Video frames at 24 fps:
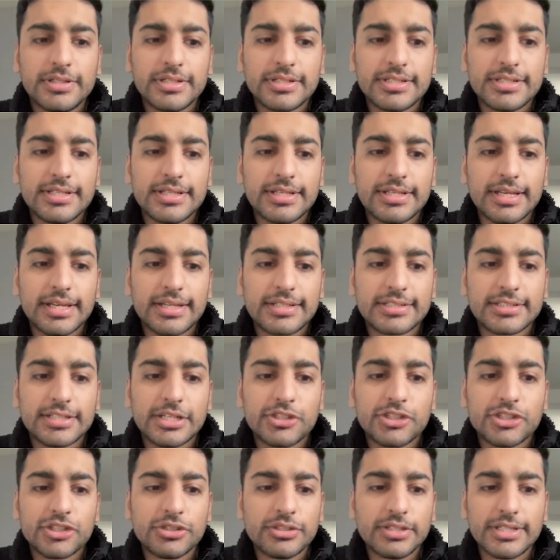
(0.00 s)
this
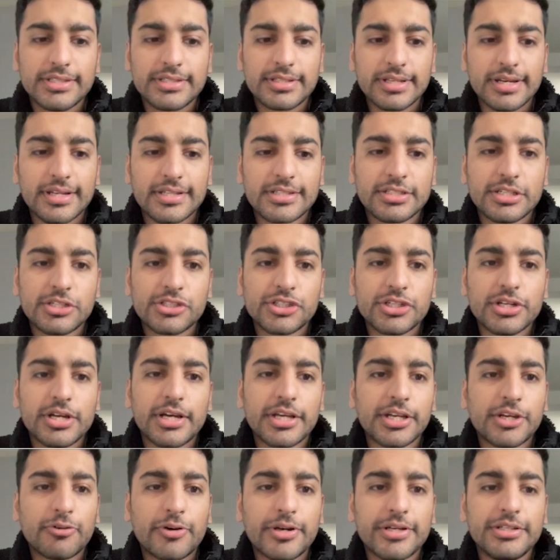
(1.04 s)
extension. It's an extension
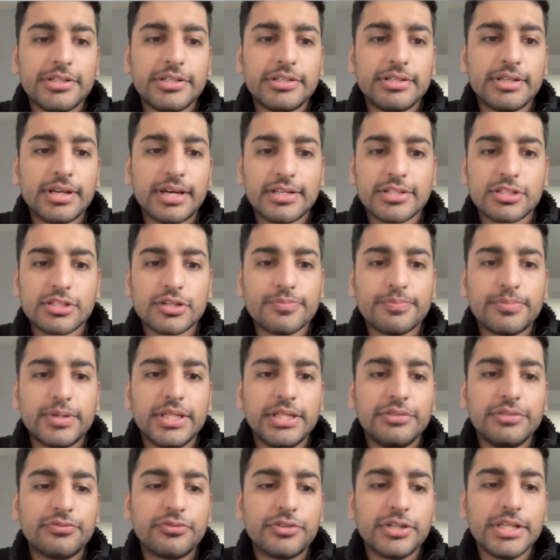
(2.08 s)
I created and it's
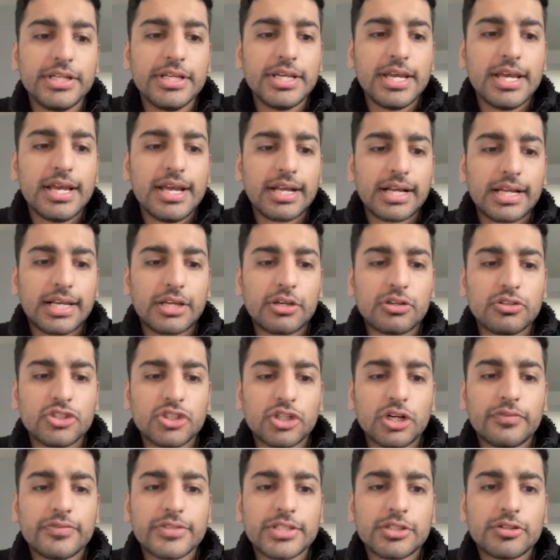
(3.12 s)
completely free. Click on
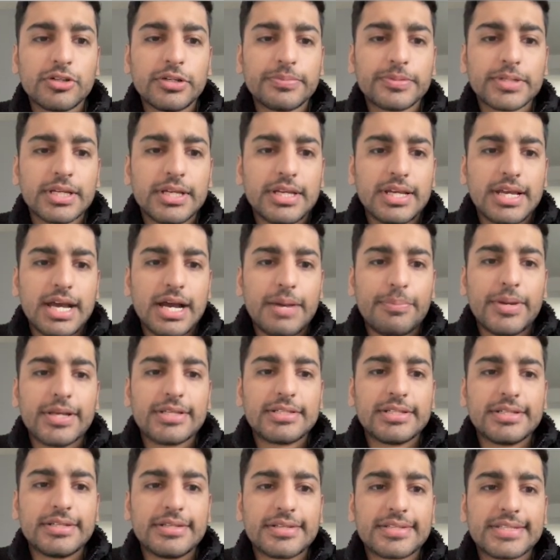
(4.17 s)
JavaScript and
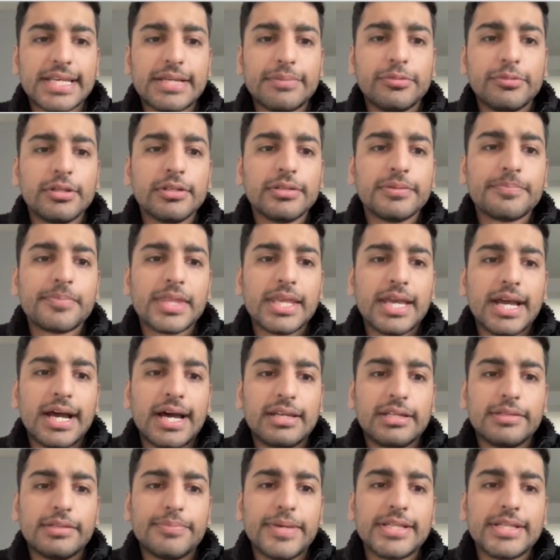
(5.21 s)
basically disable it,
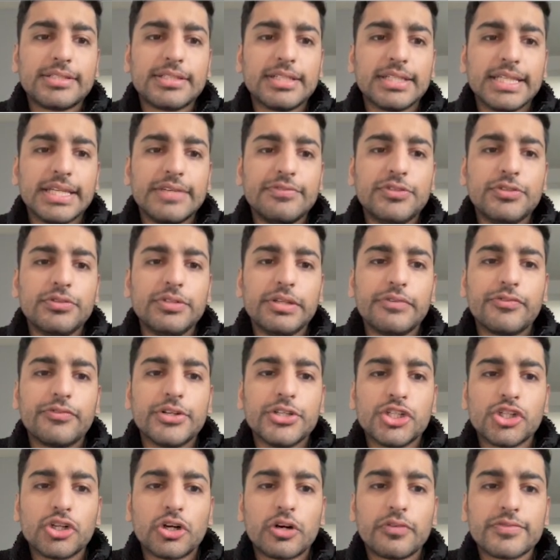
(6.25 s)
and it'll basically give you different
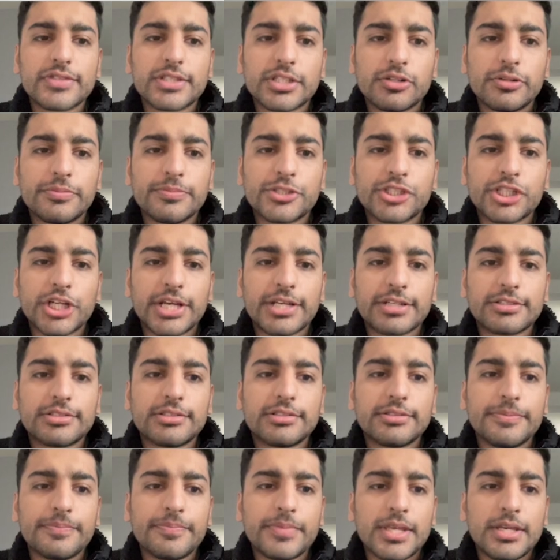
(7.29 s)
JavaScript
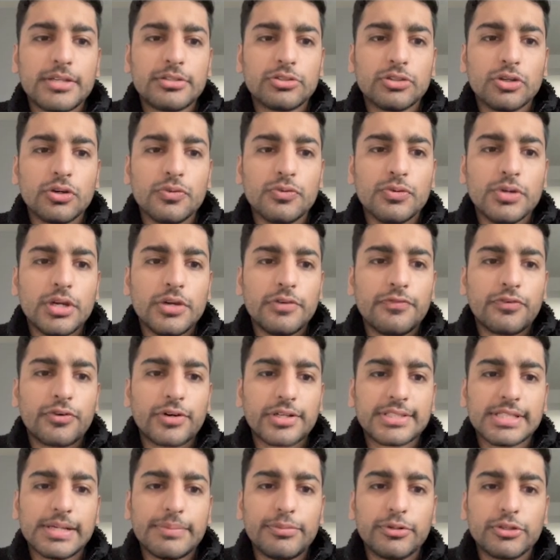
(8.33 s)
checks. So for
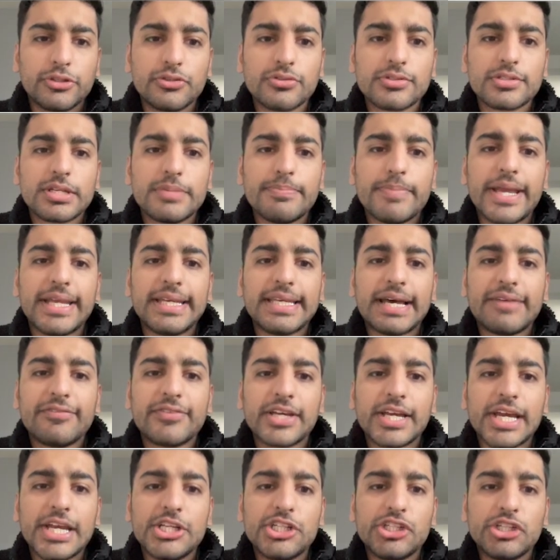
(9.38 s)
example, does domain
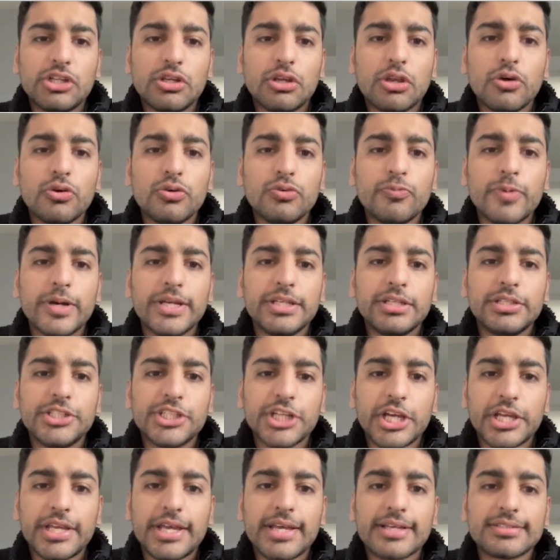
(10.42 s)
navigation load when
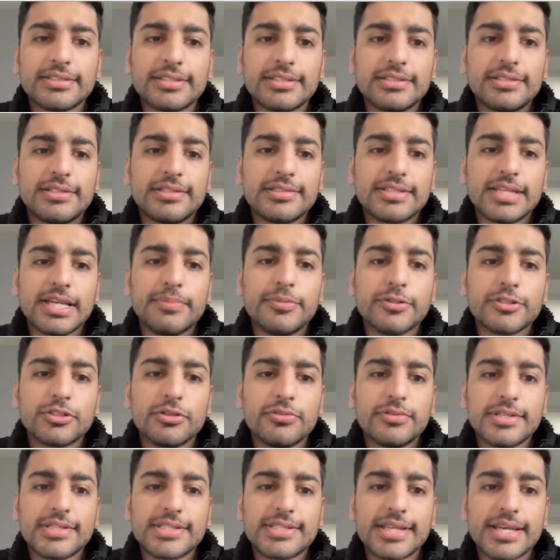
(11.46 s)
JS is disabled? So
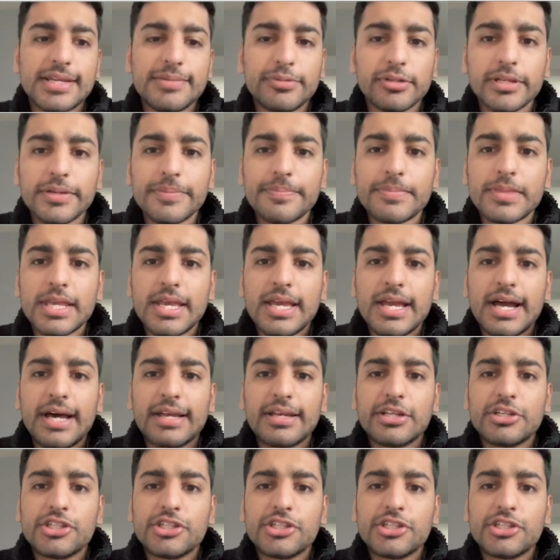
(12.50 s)
disable it and then